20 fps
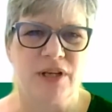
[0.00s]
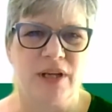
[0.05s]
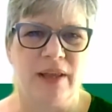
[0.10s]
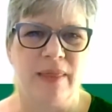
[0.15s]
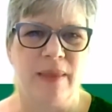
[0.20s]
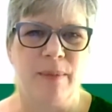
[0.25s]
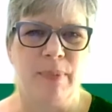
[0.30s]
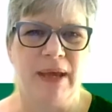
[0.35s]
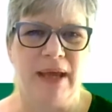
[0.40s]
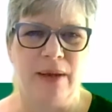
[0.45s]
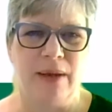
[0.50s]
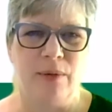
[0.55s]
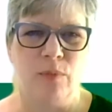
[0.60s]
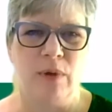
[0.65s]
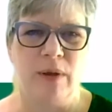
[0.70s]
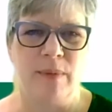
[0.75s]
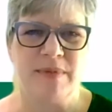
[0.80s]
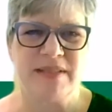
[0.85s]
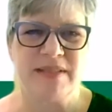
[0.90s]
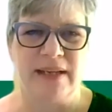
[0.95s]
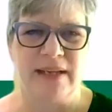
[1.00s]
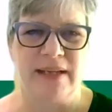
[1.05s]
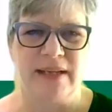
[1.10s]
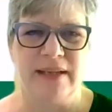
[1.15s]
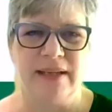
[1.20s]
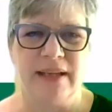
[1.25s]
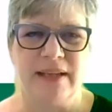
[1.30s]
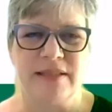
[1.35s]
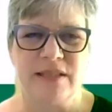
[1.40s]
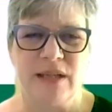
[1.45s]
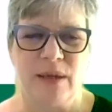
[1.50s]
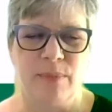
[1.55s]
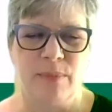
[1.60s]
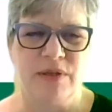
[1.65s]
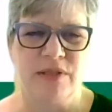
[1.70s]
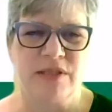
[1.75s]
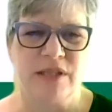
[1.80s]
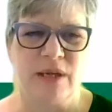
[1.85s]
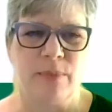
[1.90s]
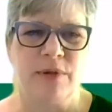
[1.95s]
on the PaTTAN website at
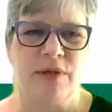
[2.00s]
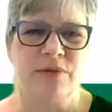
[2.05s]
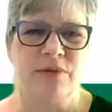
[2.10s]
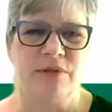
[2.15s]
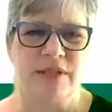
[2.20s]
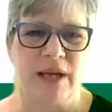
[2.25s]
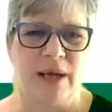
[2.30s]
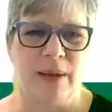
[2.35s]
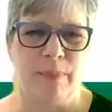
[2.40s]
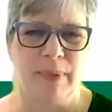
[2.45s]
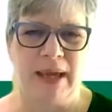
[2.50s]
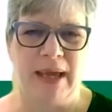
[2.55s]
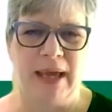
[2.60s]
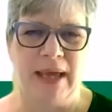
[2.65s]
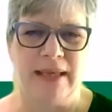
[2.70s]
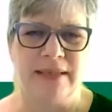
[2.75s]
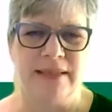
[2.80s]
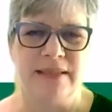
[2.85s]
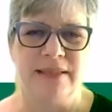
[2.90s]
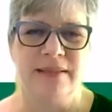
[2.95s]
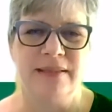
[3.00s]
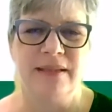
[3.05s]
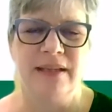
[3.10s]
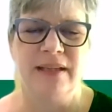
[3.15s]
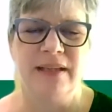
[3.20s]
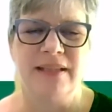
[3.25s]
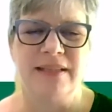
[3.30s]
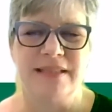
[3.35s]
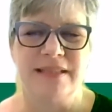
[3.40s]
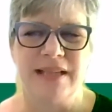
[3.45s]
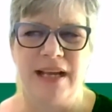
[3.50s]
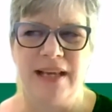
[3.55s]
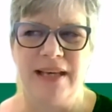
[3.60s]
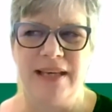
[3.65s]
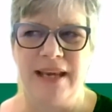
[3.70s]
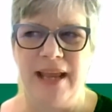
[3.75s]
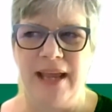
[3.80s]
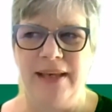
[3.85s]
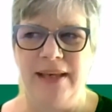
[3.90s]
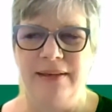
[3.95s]

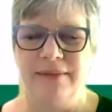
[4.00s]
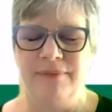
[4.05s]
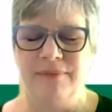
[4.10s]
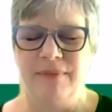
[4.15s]
www.pattan.net.